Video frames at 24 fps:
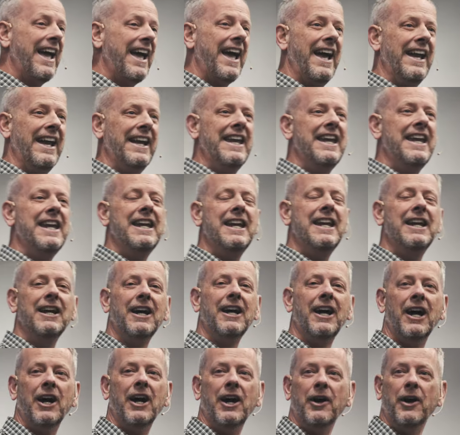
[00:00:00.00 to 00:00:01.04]
and he
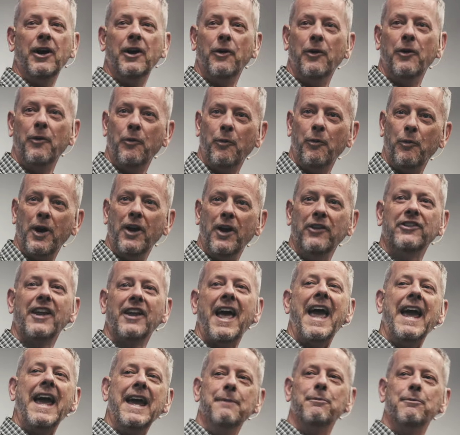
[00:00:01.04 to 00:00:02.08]
was
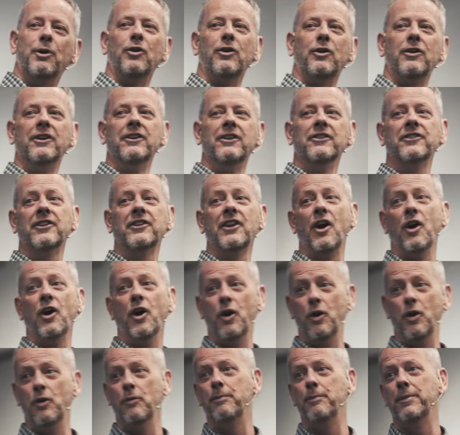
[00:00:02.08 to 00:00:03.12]
able to
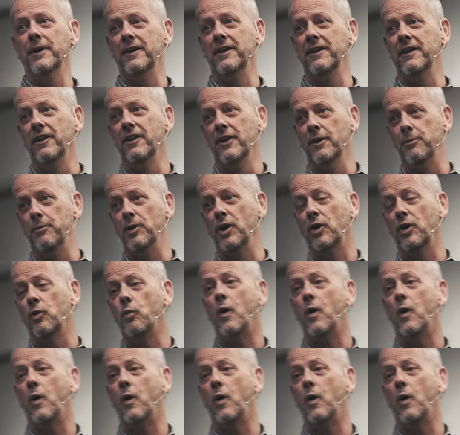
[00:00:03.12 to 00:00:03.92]
open the book.